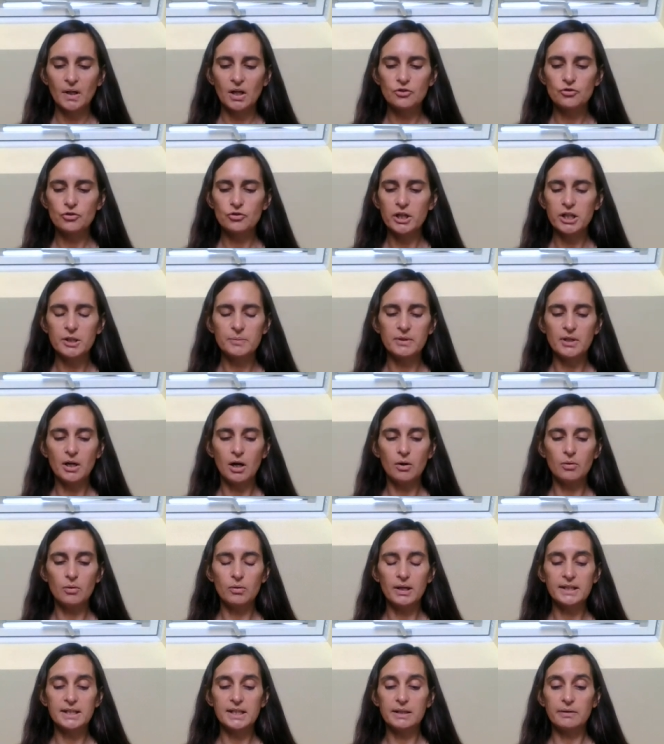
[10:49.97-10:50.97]
I tried to put the
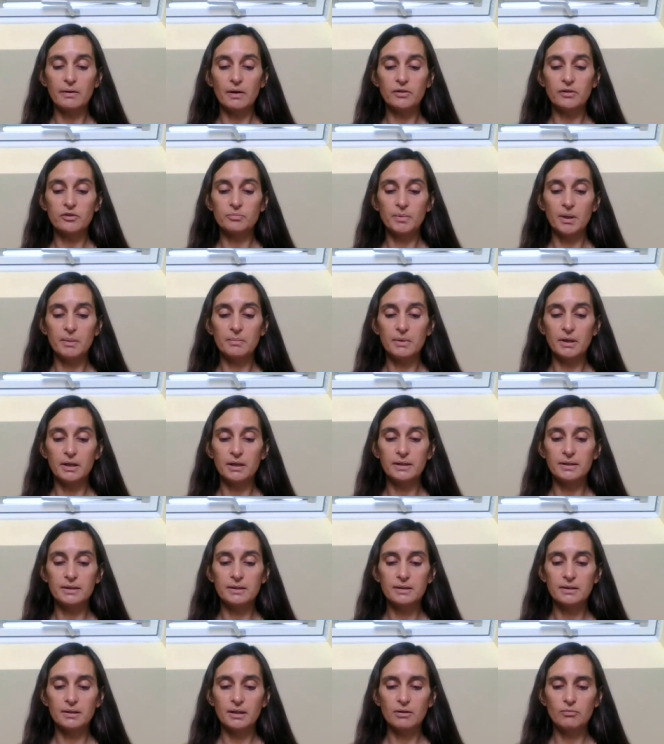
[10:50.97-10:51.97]
whole idea out of my
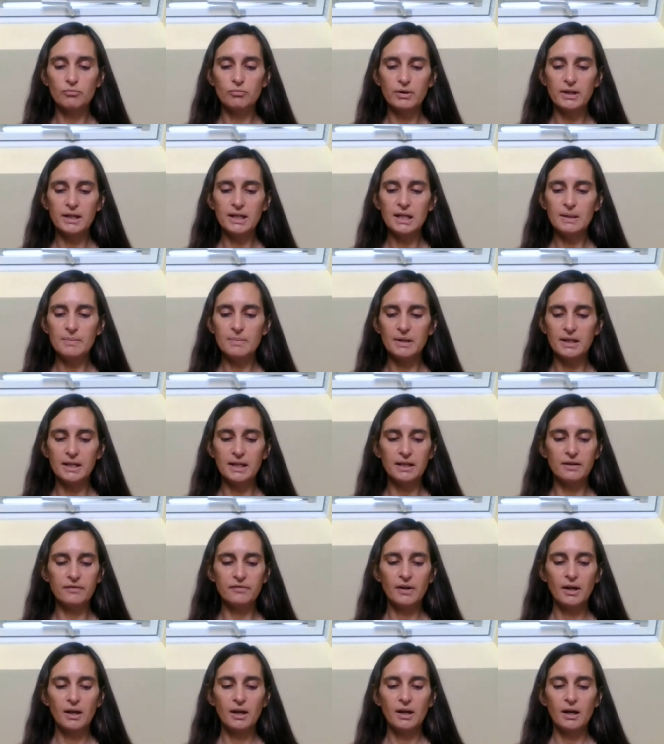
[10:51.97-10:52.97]
mind, and I really
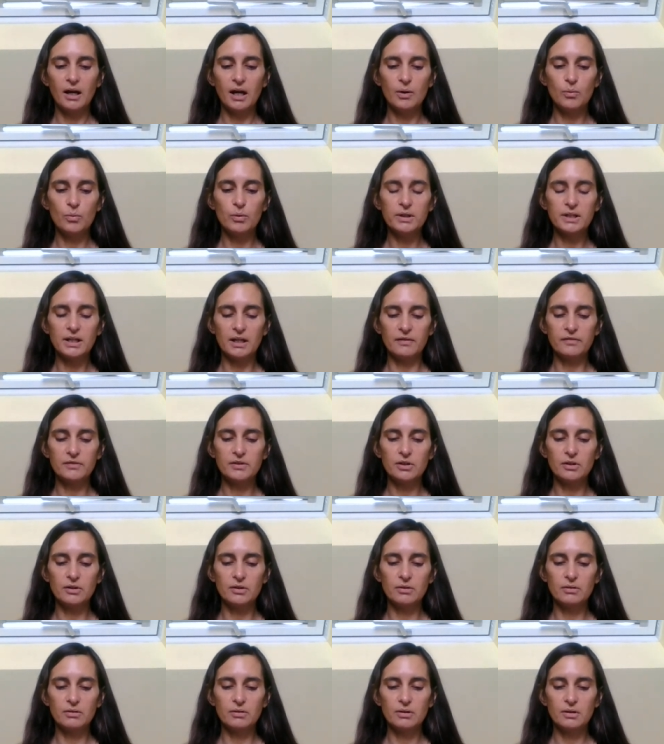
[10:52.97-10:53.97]
believe I would have
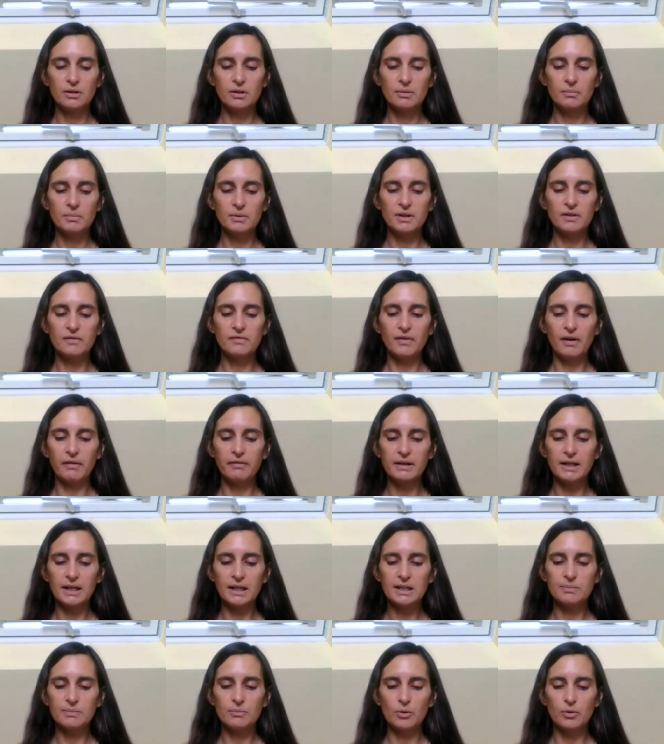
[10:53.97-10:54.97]
too. But the very
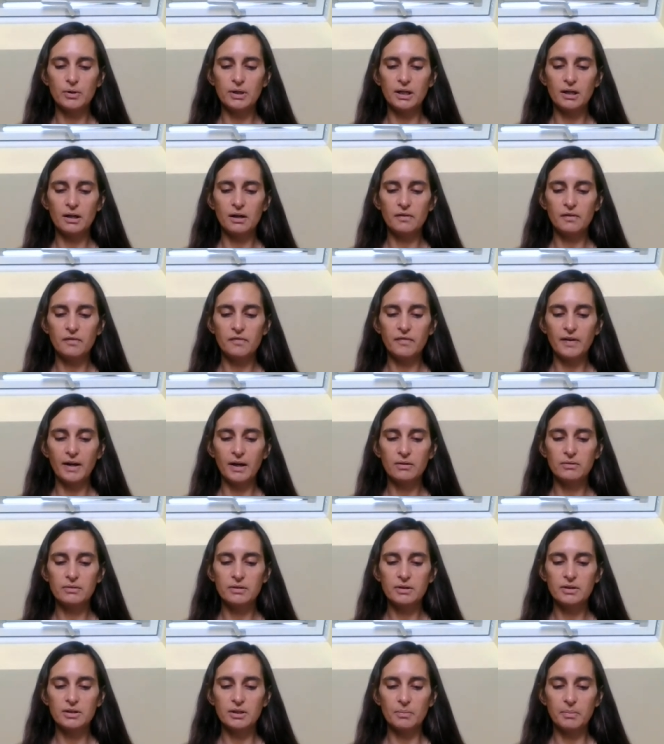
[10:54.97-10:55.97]
next morning I
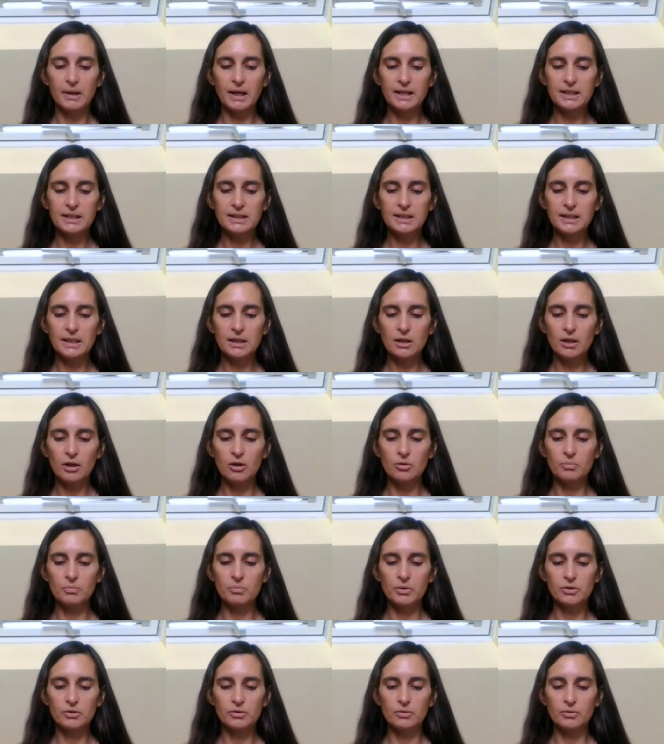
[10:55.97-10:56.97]
found the plastic
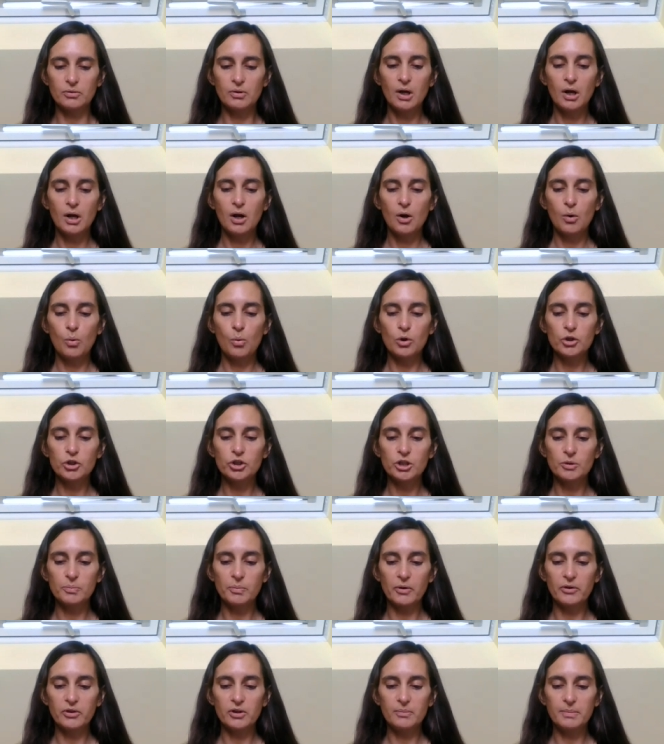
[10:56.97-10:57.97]
Coke bottle washed
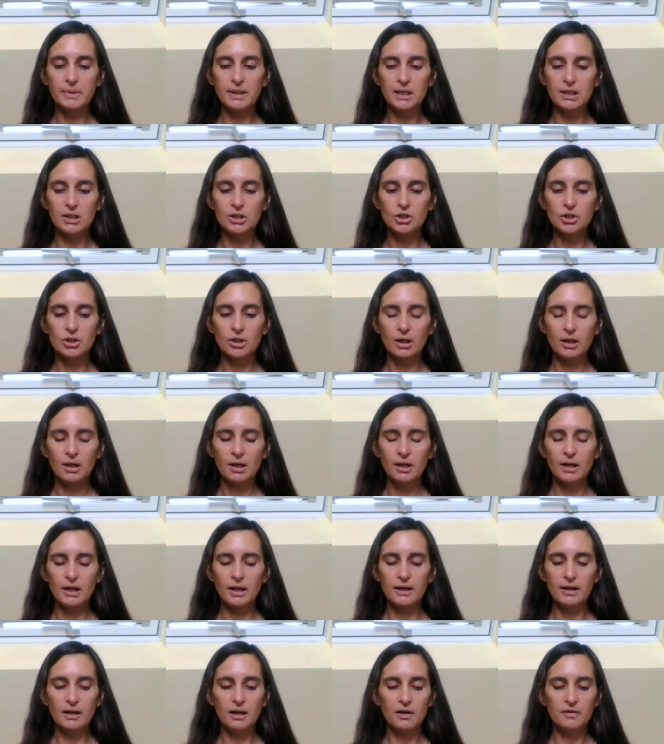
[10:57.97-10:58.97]
up on the beach,
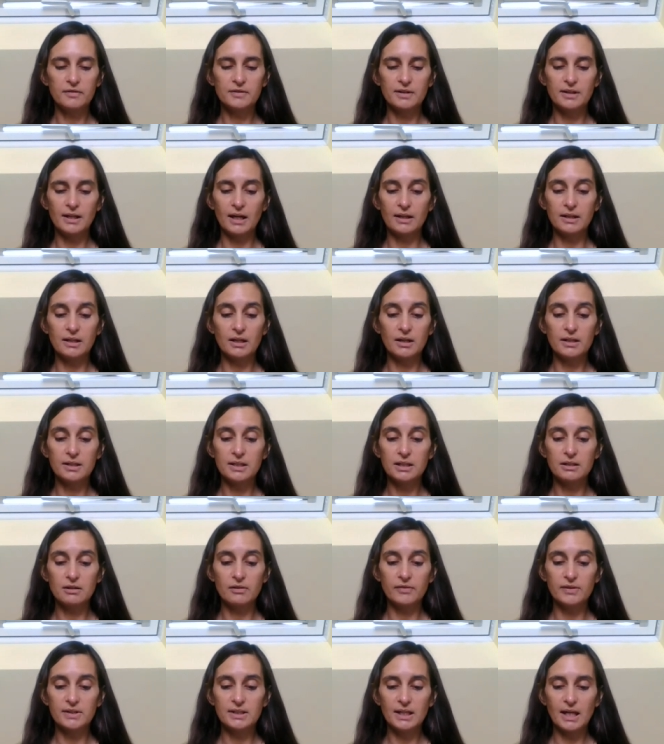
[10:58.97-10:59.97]
and after that the idea
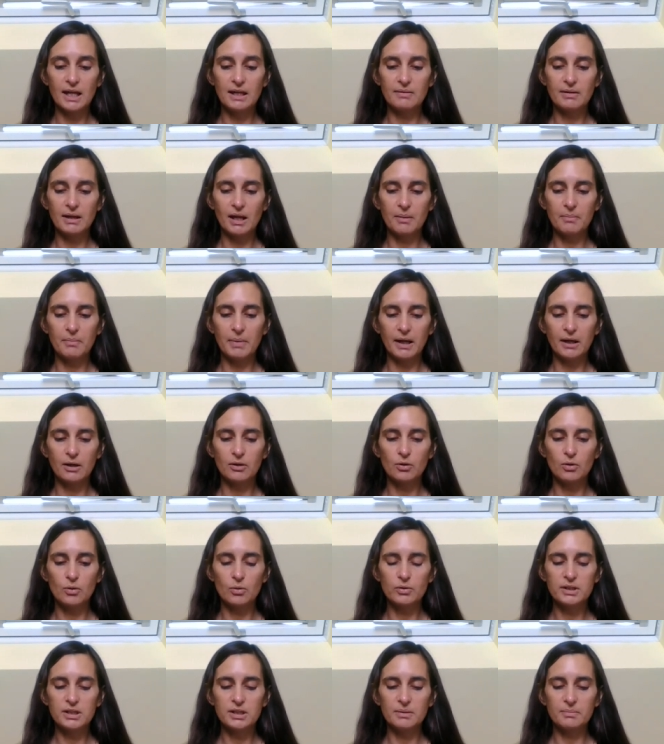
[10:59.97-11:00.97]
of escape came back and
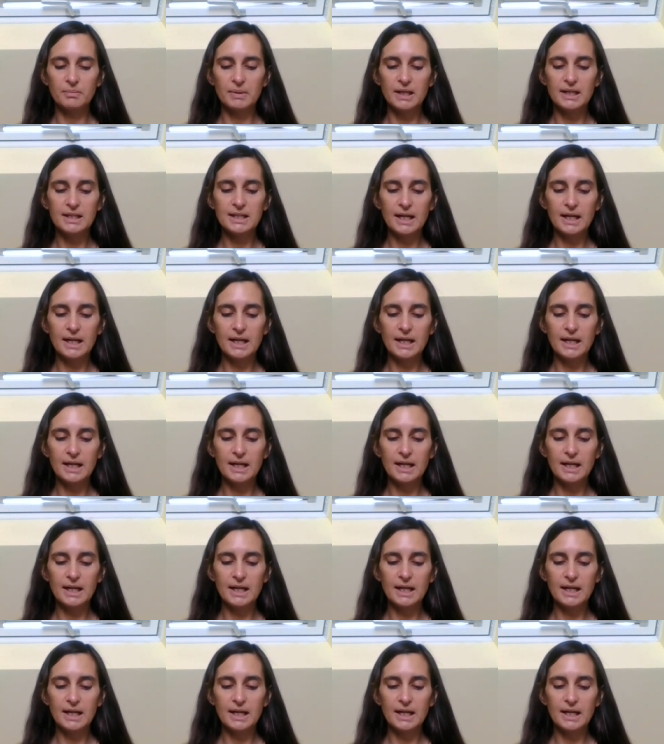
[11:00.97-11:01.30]
haunted me